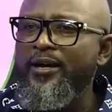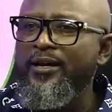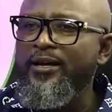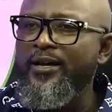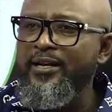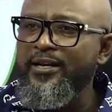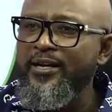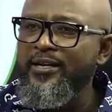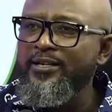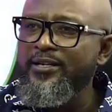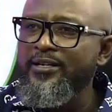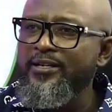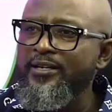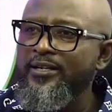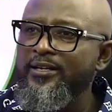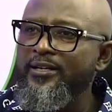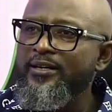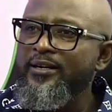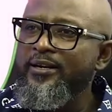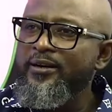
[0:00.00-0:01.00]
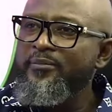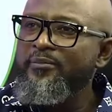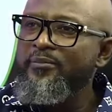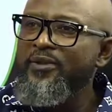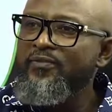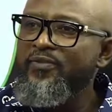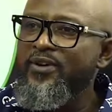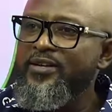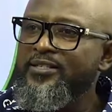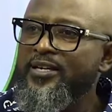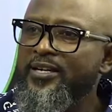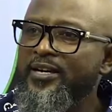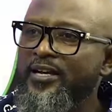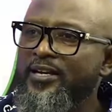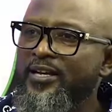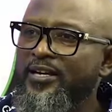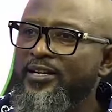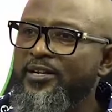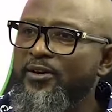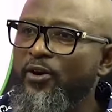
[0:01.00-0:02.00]
Kennedy me fan se
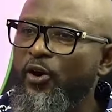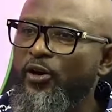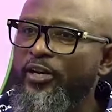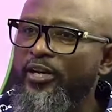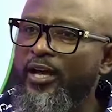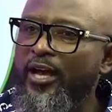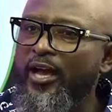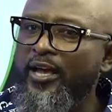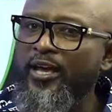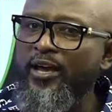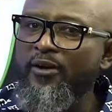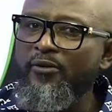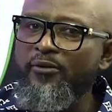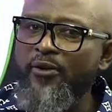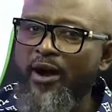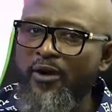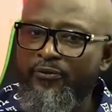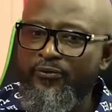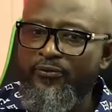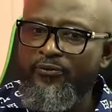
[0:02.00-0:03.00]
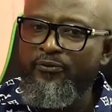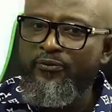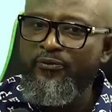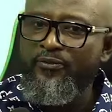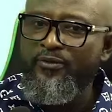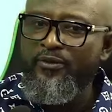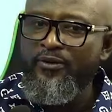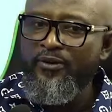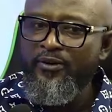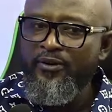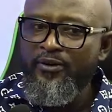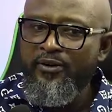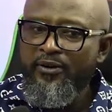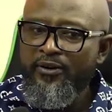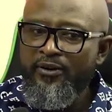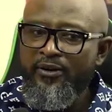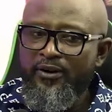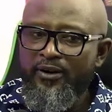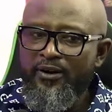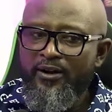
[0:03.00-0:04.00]
Kennedy or the eye rough
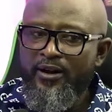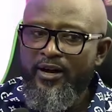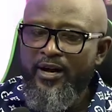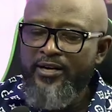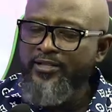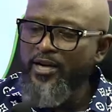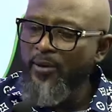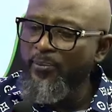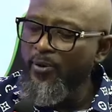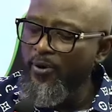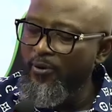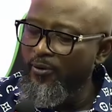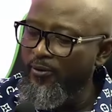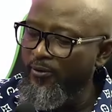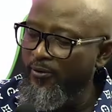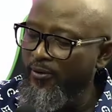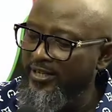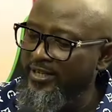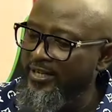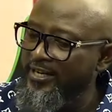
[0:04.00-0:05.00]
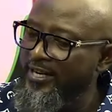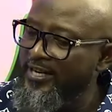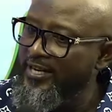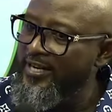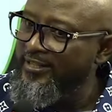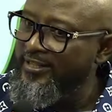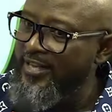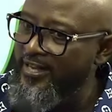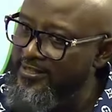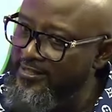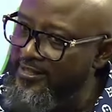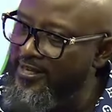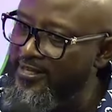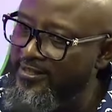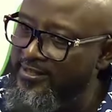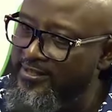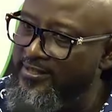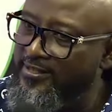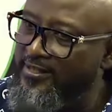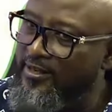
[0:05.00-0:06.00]
a Japan or the ni ye test case e